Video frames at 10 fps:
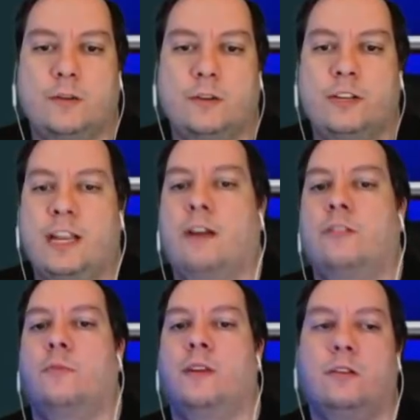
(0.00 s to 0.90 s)
to a new
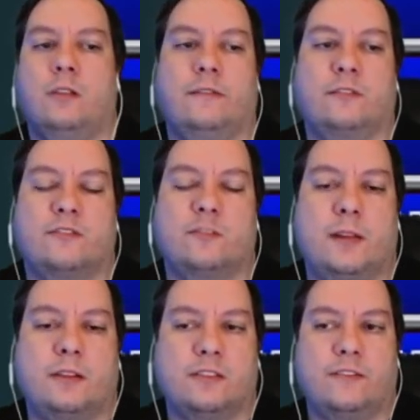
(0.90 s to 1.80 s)
town, there'll be a new level of
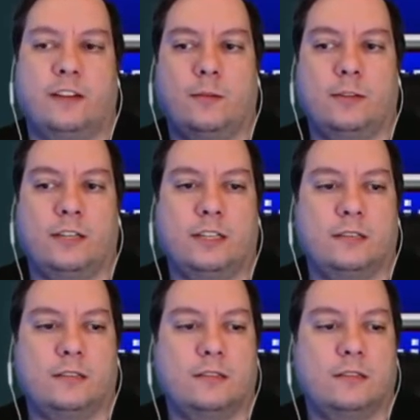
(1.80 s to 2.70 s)
spells available in
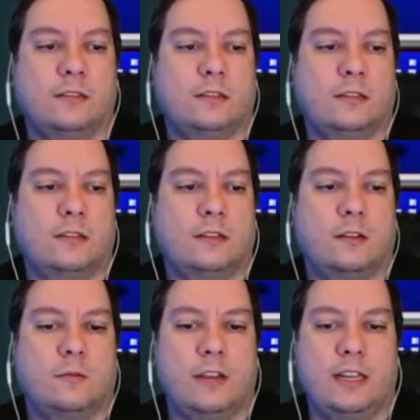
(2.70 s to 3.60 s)
it.
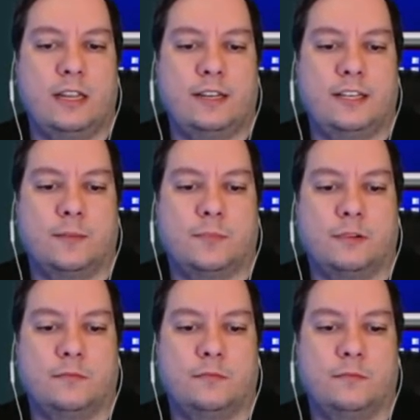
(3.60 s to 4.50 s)
We need Temper.